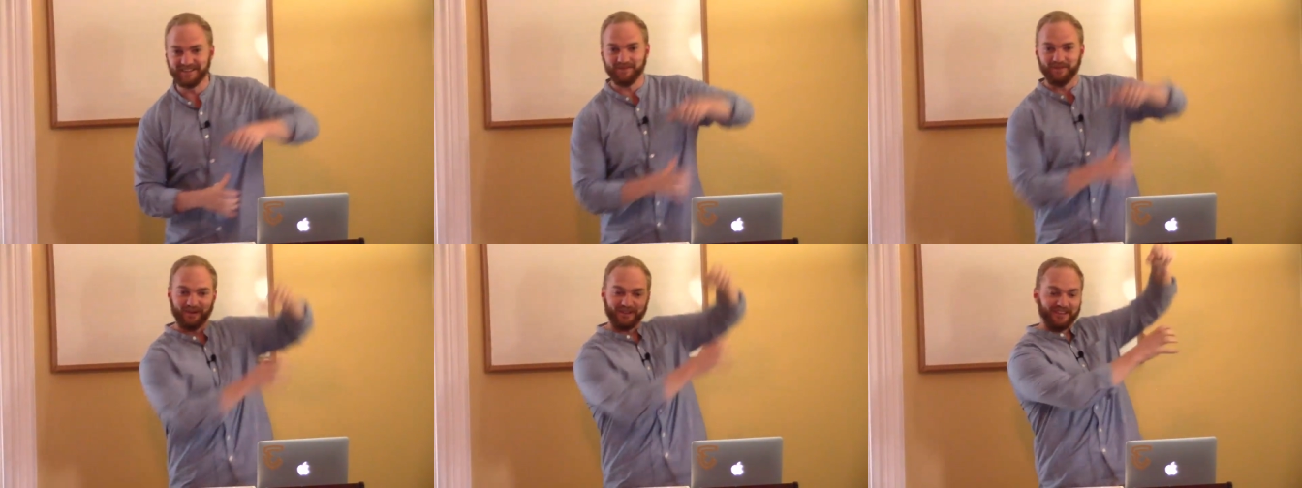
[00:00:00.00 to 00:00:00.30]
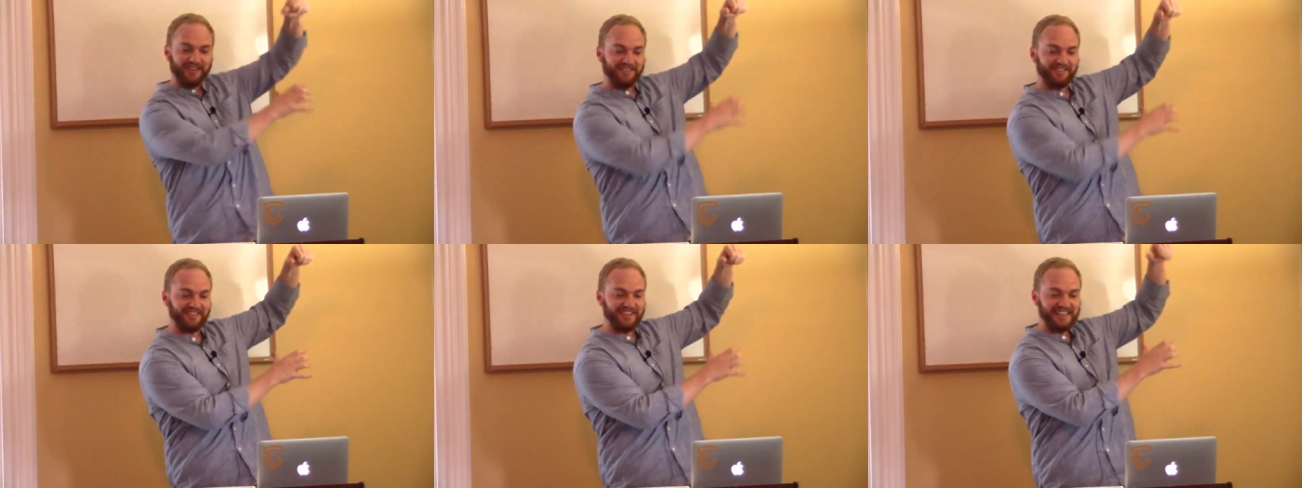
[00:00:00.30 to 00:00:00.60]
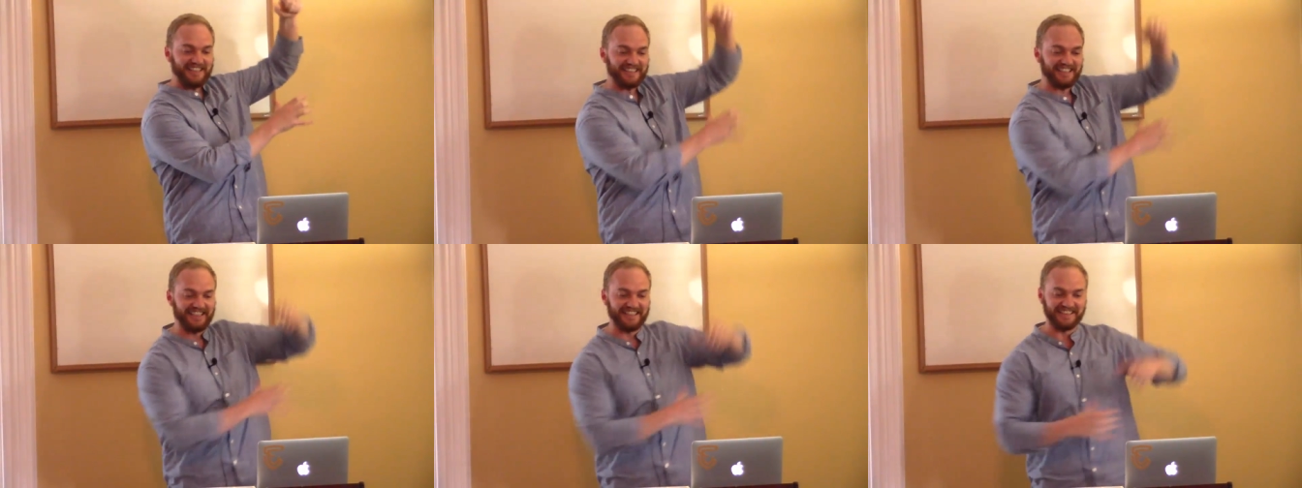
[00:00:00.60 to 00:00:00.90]
to put the
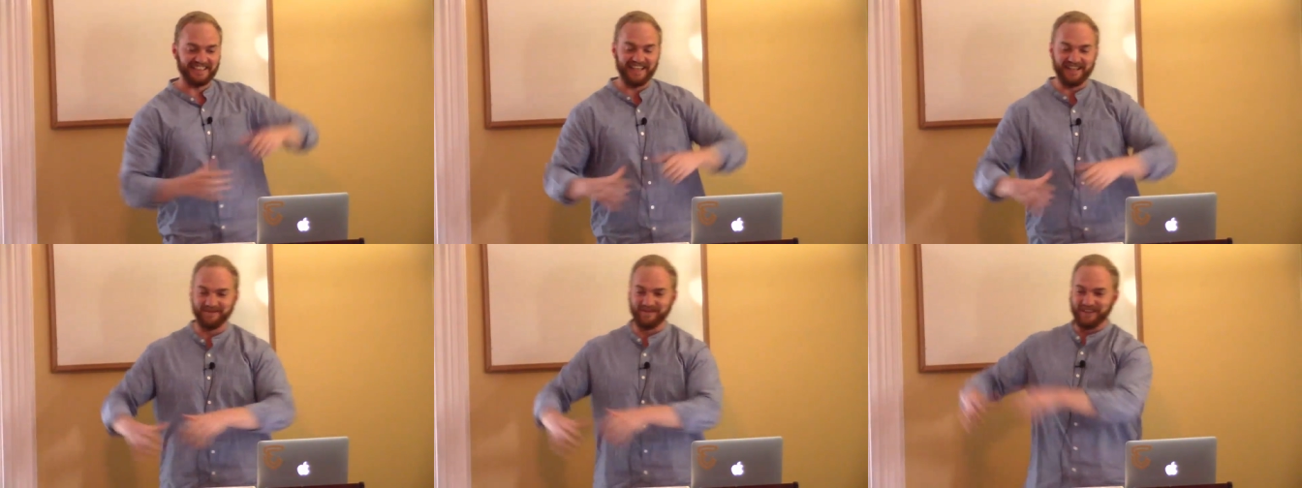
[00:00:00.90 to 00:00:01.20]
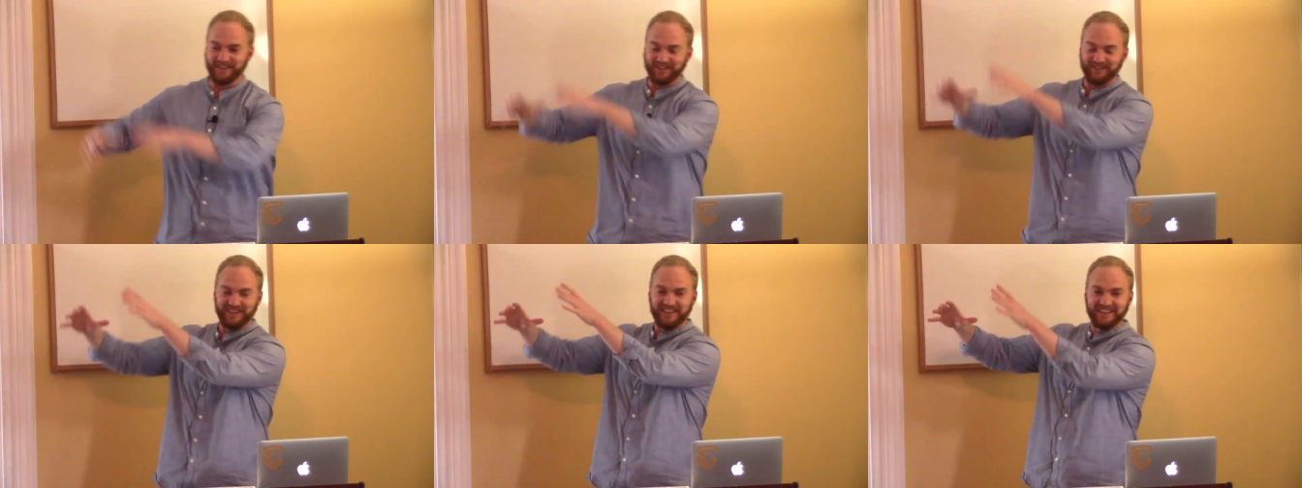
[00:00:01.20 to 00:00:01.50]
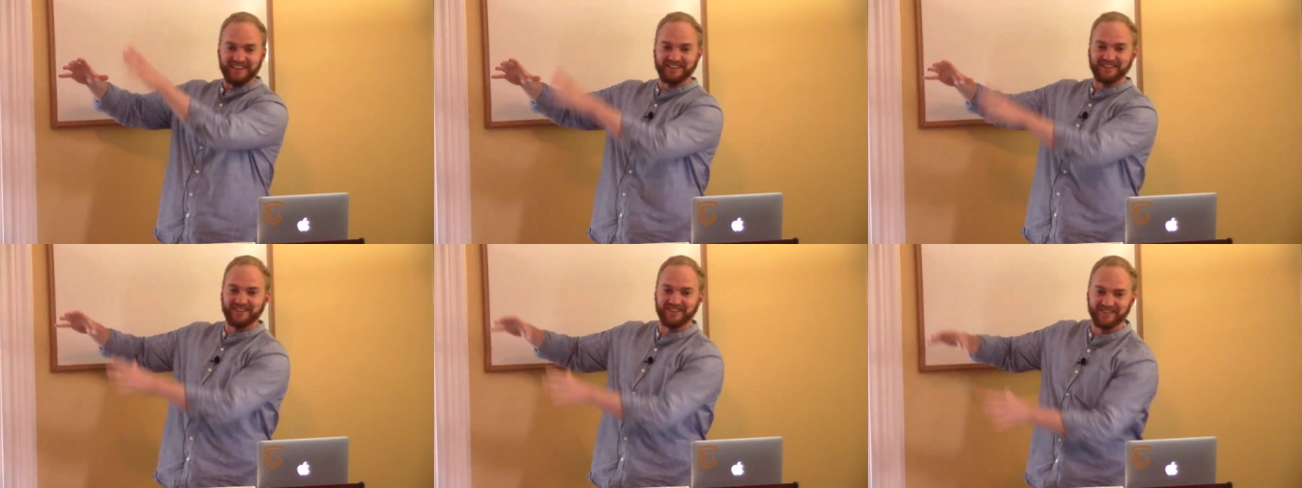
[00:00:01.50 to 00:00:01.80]
fleeces in between
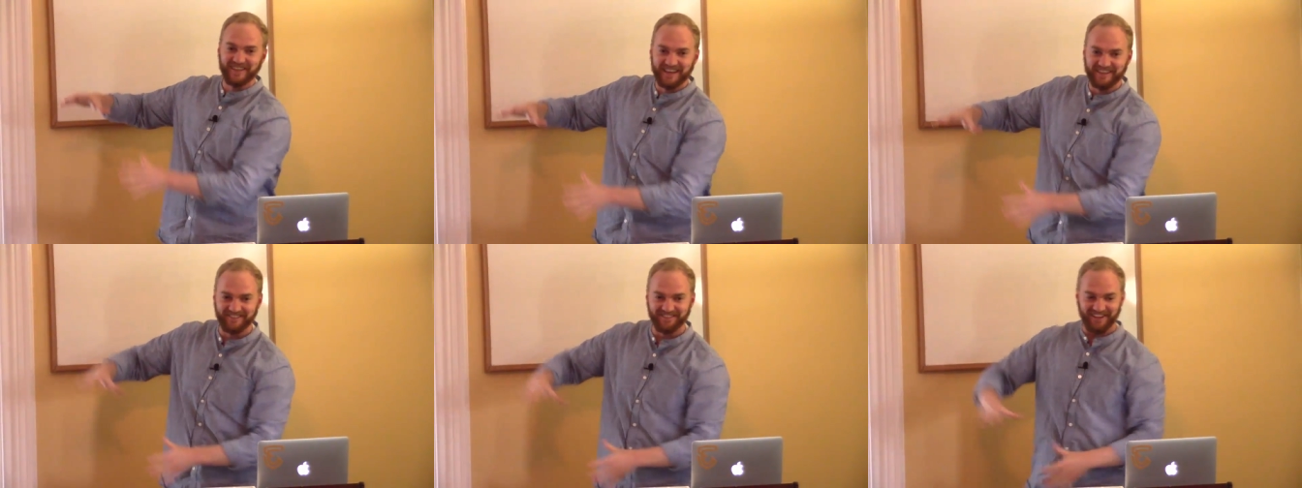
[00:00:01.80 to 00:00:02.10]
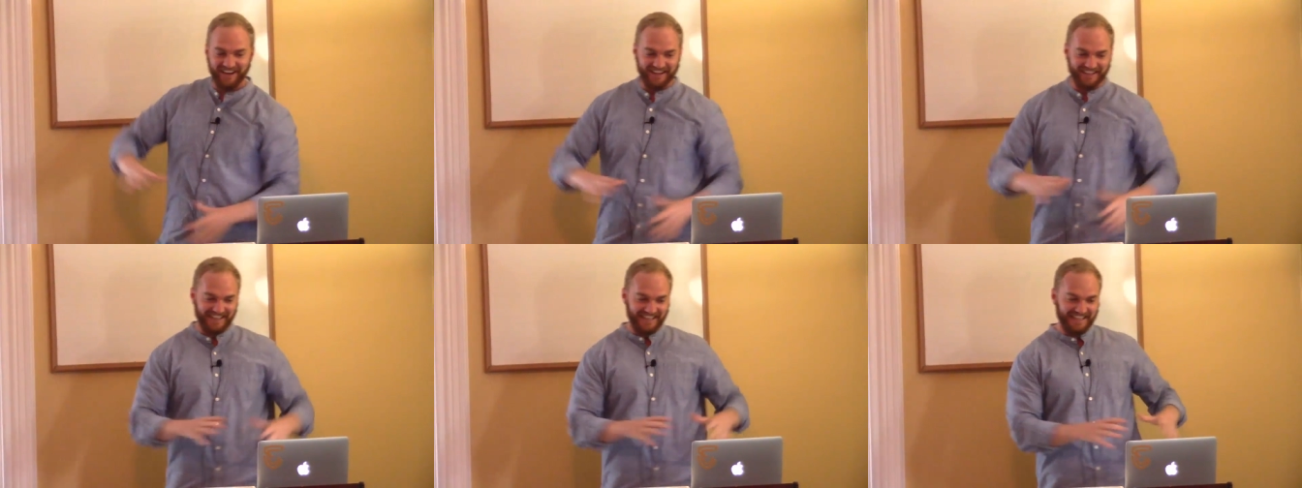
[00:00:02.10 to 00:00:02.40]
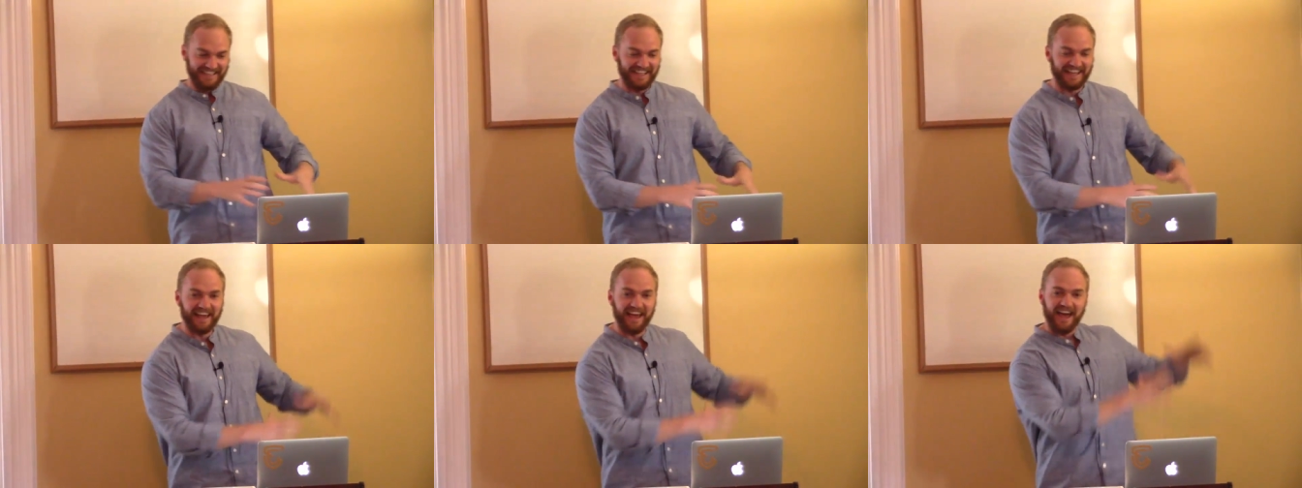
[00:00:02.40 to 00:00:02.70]
the two men
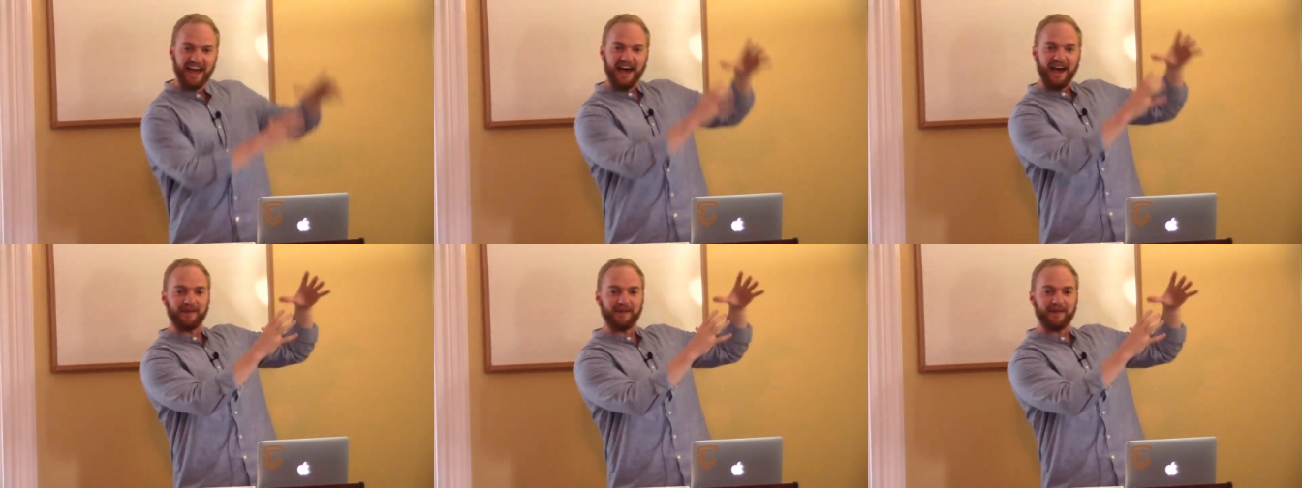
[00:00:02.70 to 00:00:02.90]
fighting